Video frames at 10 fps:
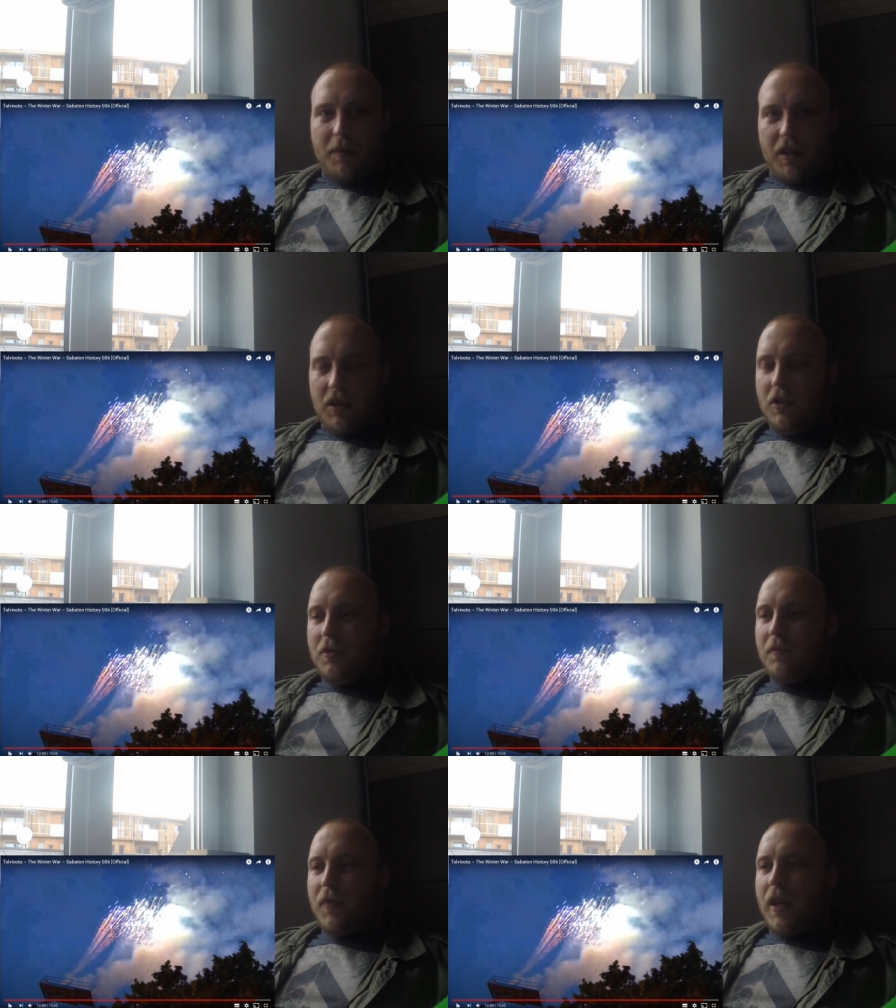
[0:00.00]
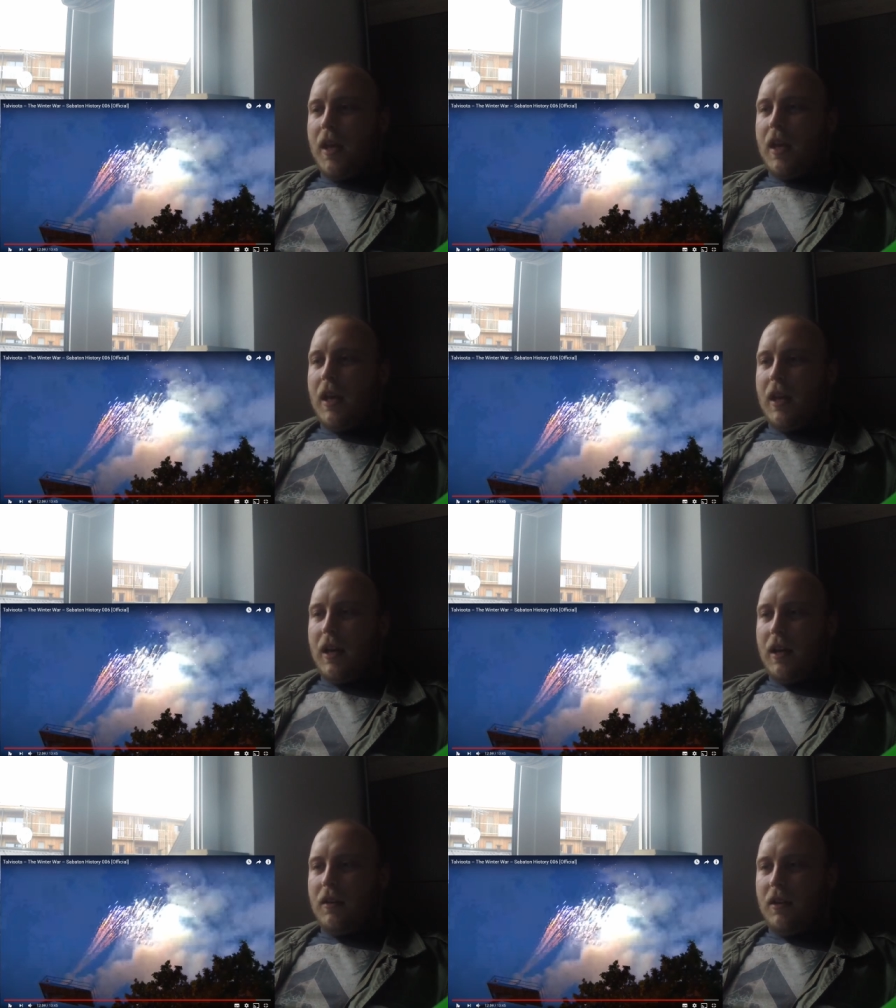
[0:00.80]
something new.
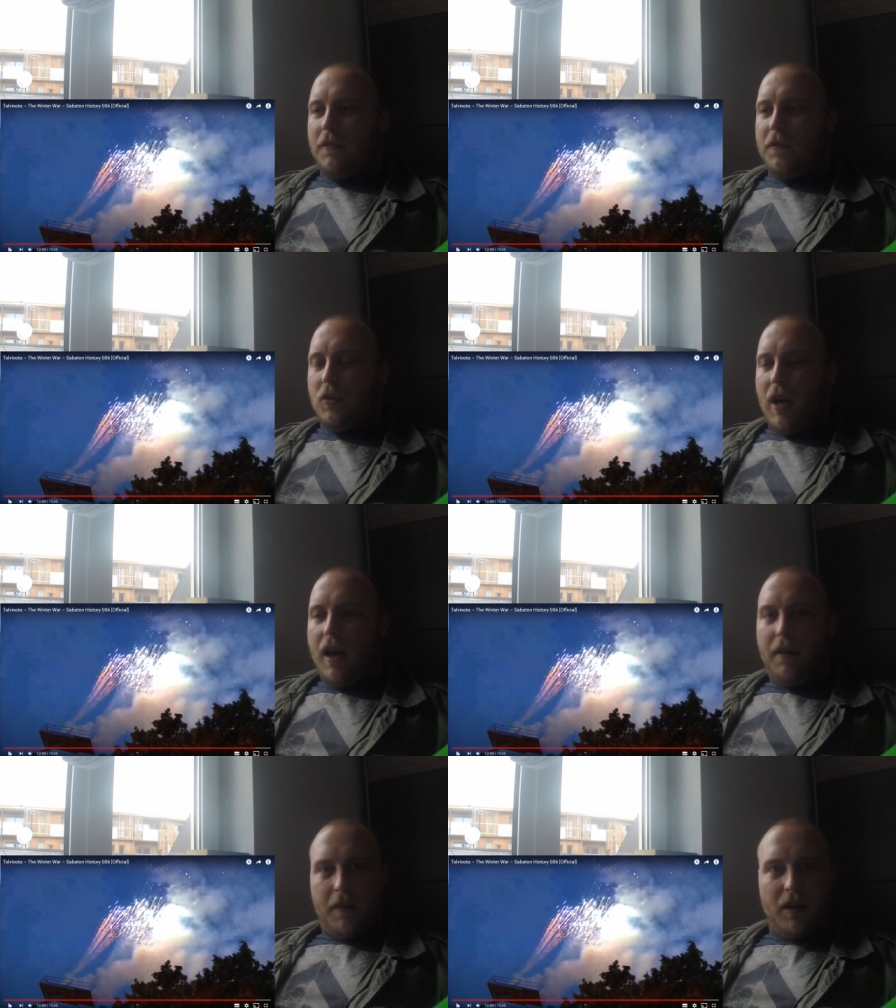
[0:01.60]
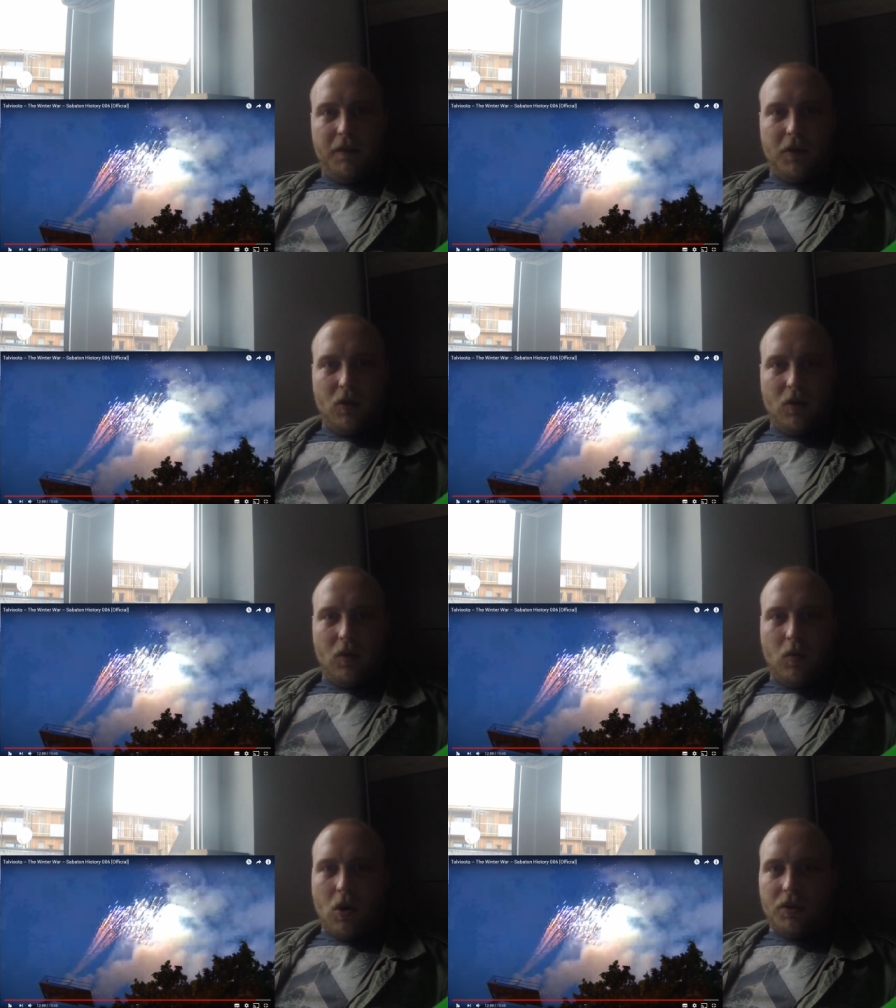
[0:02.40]
If you have, and if you
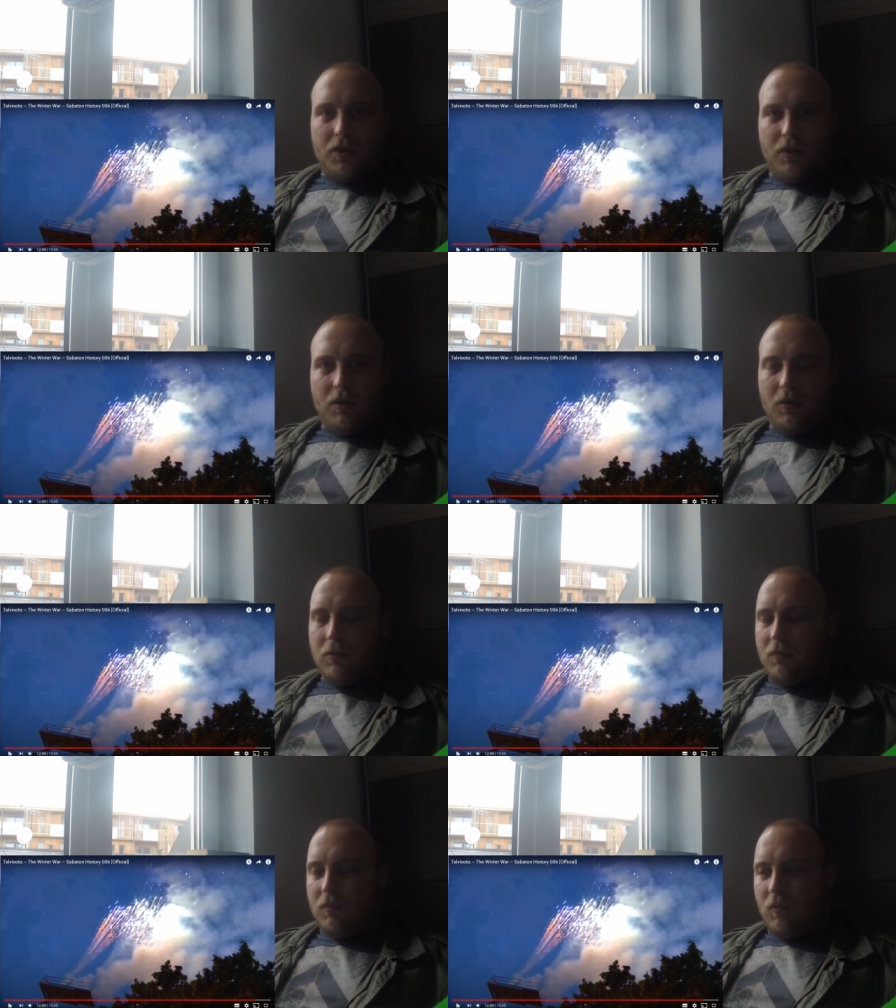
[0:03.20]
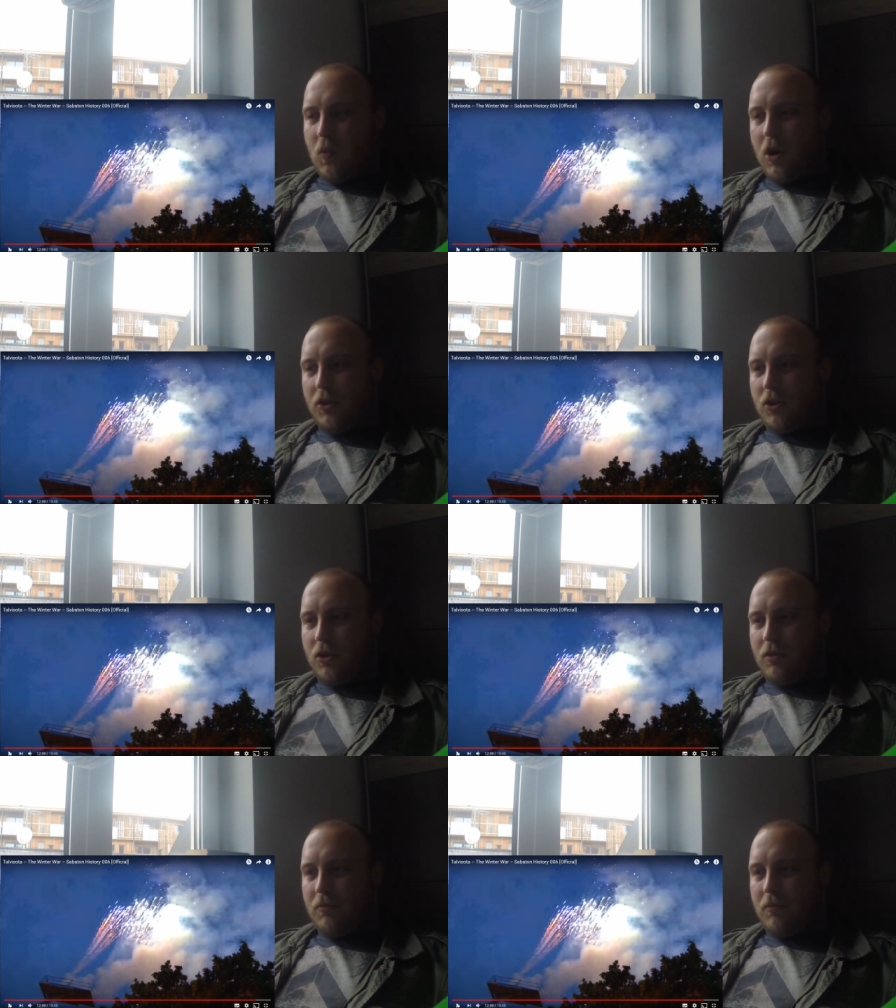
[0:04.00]
want to
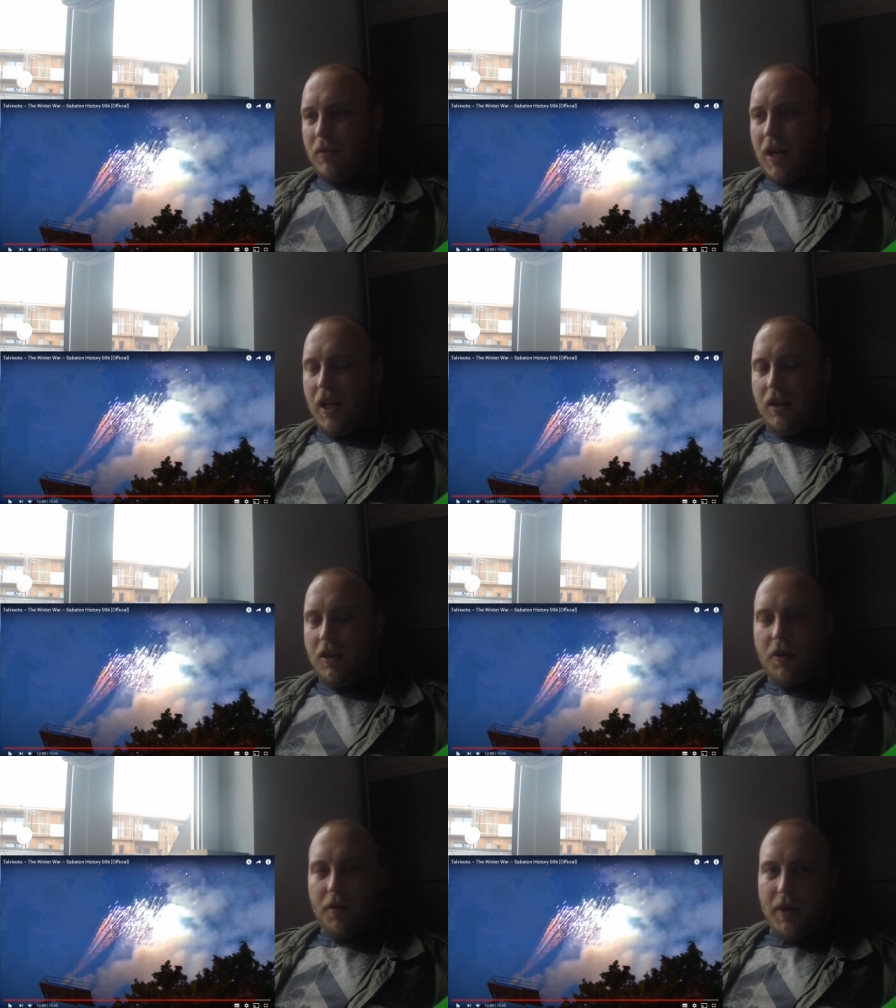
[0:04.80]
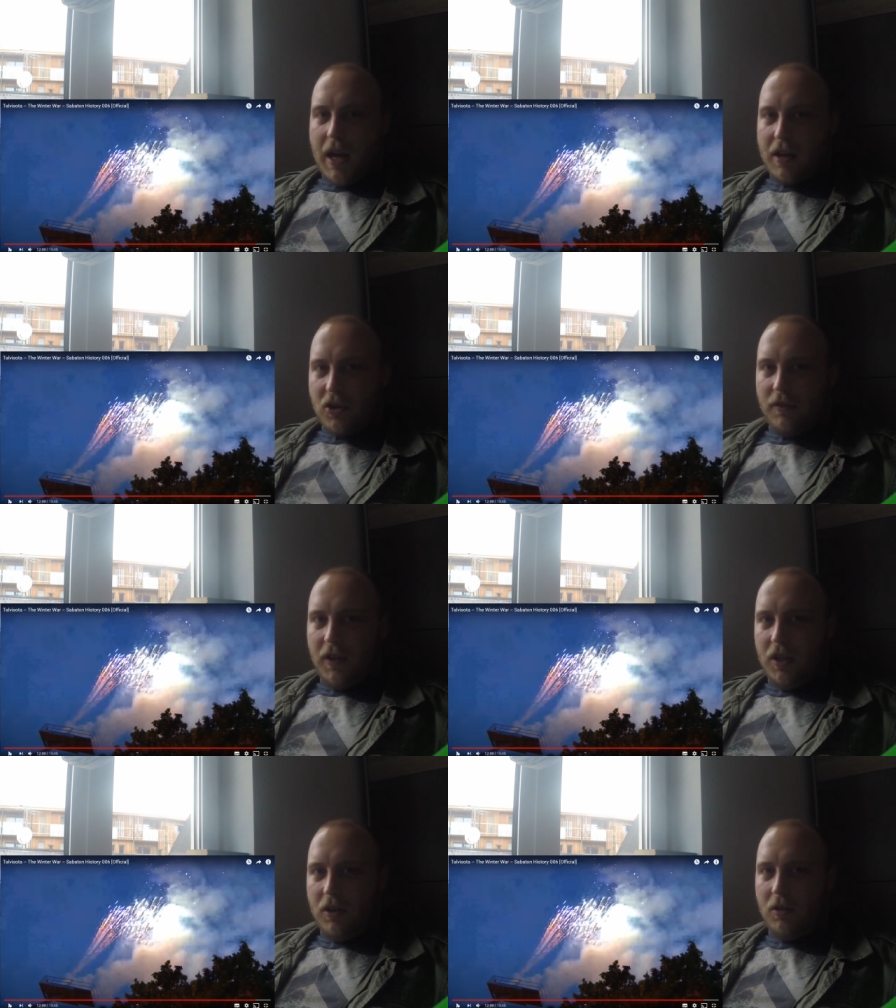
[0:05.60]
watch another reaction
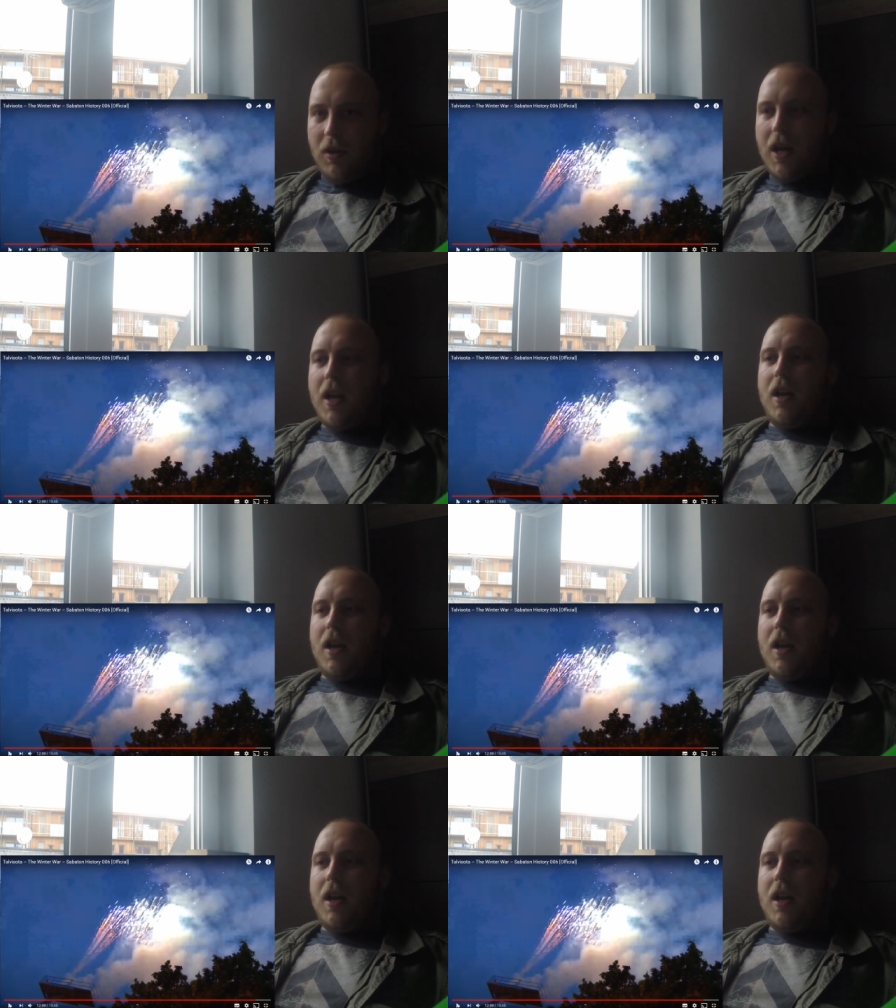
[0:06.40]
video,